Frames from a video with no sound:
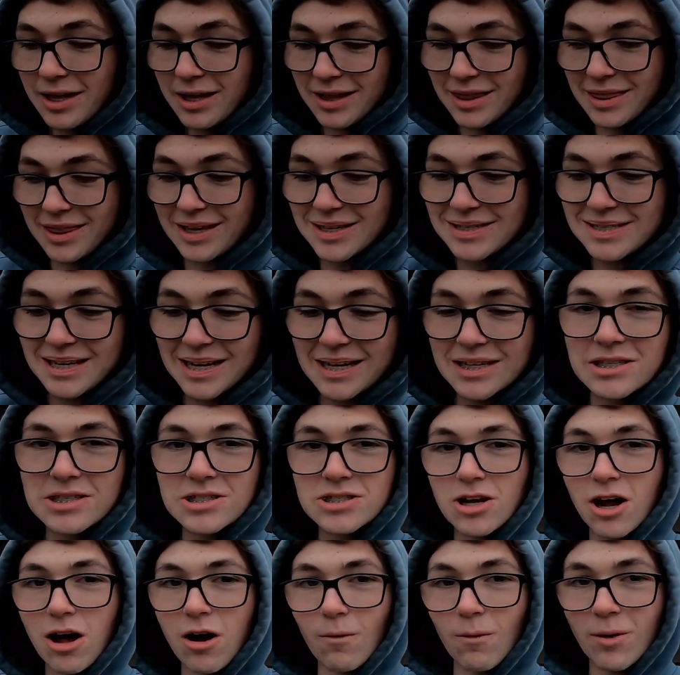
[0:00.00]
This
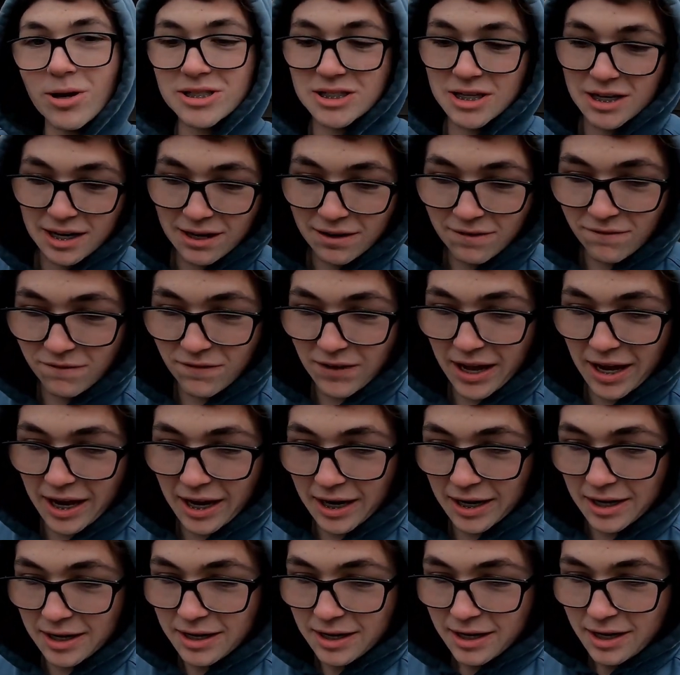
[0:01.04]
install wasn't in
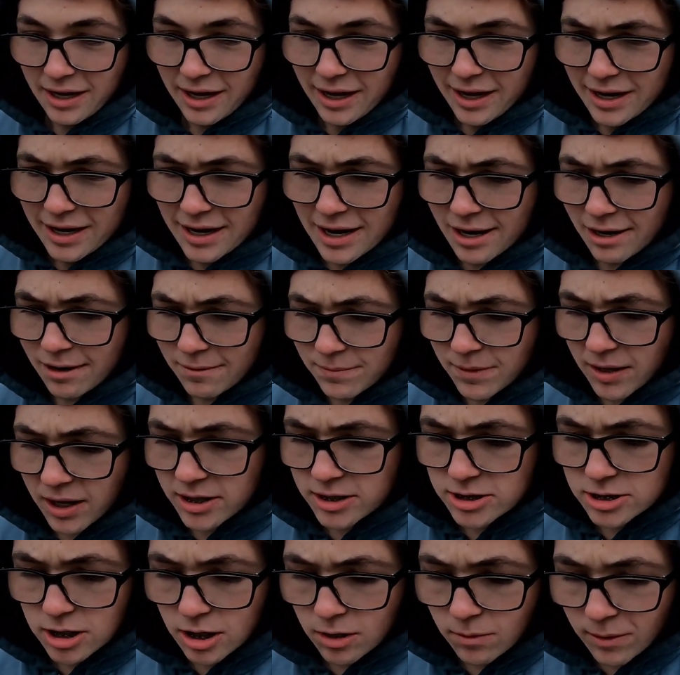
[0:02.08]
vain. Now, I'm
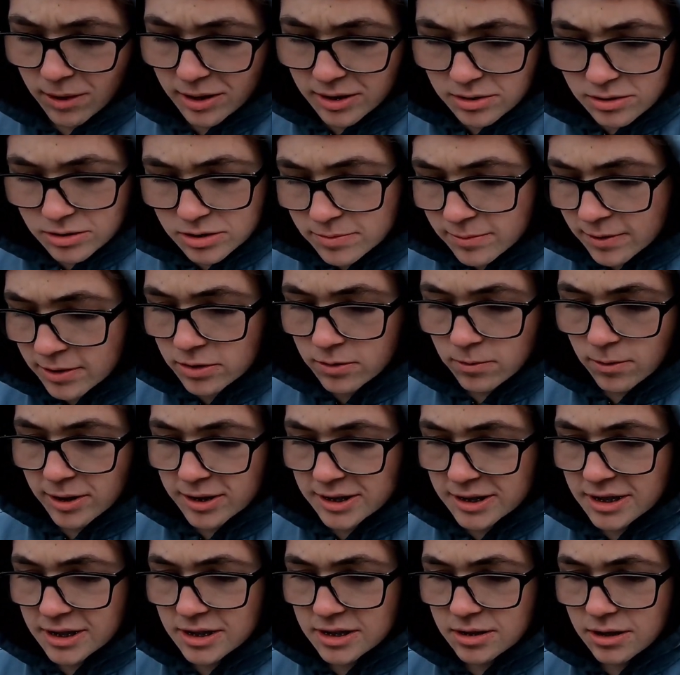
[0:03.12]
not sure. I want to do some other
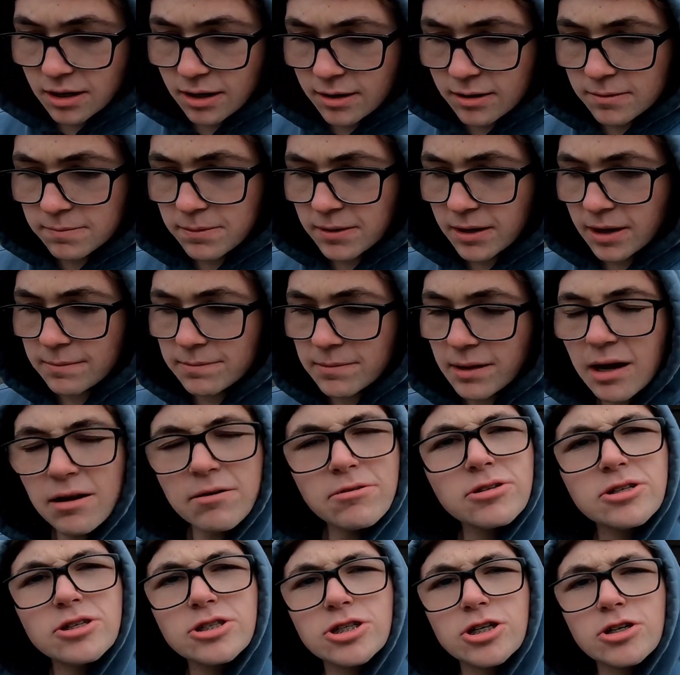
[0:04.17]
work to this car, but I'm not
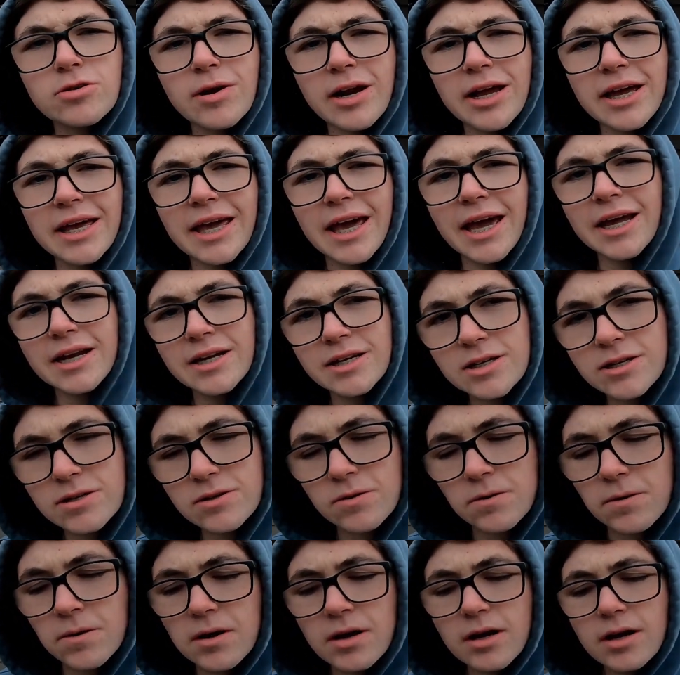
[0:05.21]
really sure what I can
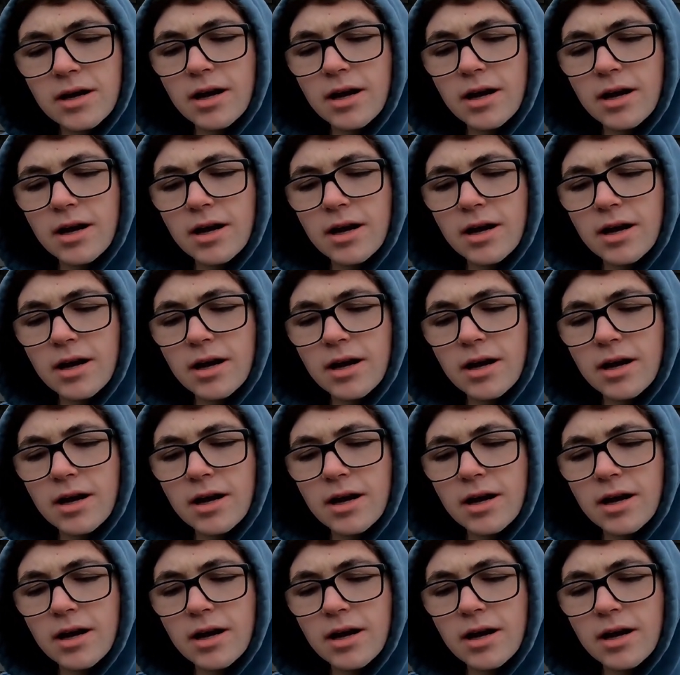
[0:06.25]
do.